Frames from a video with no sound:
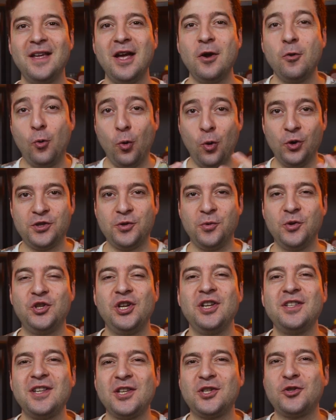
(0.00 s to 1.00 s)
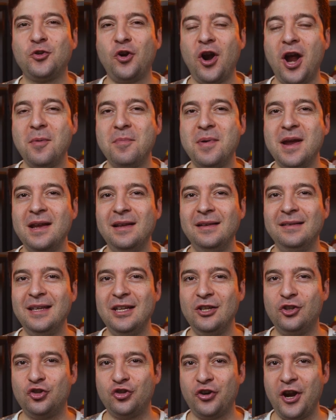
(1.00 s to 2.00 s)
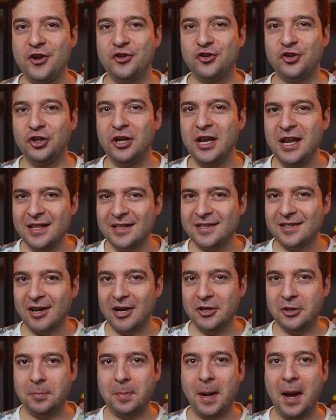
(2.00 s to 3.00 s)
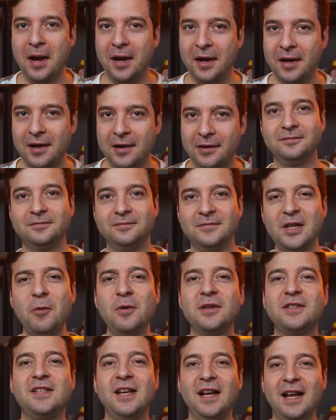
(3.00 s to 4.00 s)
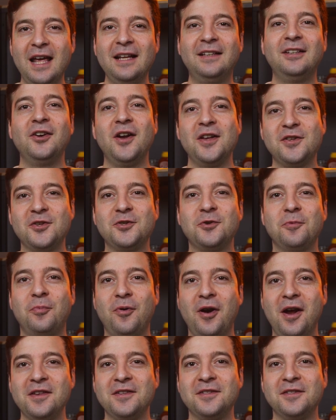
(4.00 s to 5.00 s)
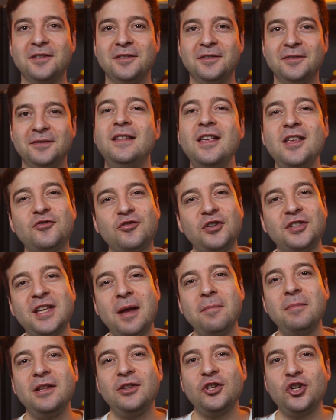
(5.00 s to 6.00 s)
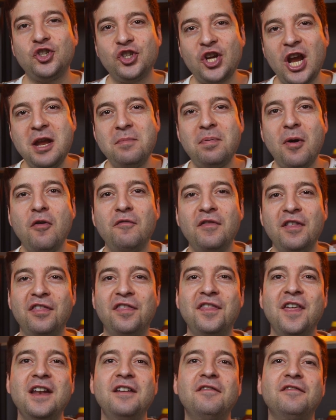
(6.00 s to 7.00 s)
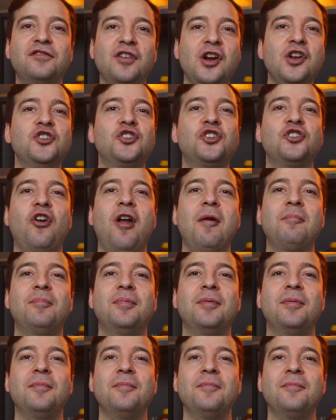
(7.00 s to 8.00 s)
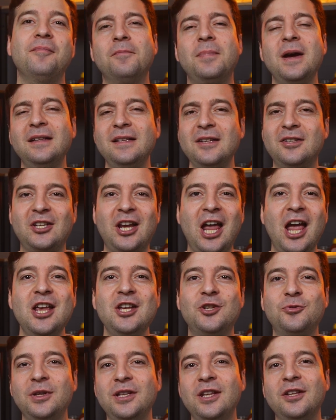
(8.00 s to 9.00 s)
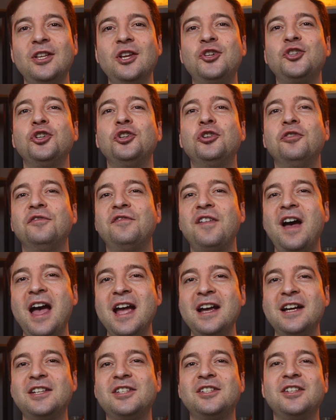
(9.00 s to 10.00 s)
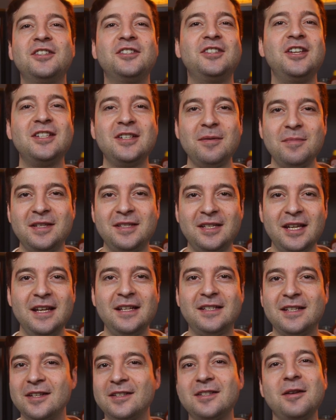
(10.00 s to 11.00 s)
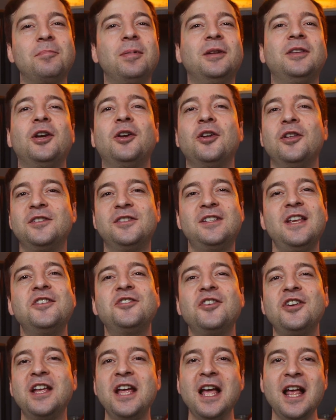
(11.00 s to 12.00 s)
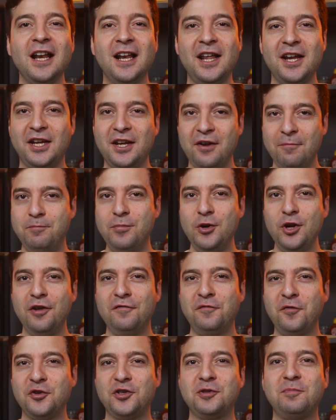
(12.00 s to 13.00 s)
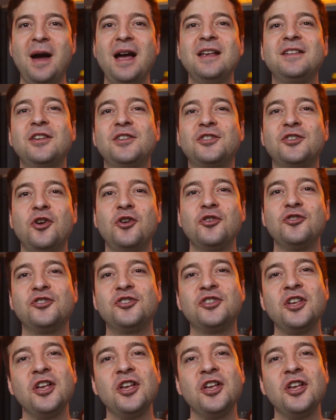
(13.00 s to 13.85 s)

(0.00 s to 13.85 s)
and Guozi, which is describing the treasure inside the pancake that we'll see later as a surprise. This is resembling the shape of a thin French crepe. But in this case, with the addition of eggs, sesame seeds and some particular seasoning, like a beautiful spicy sauce,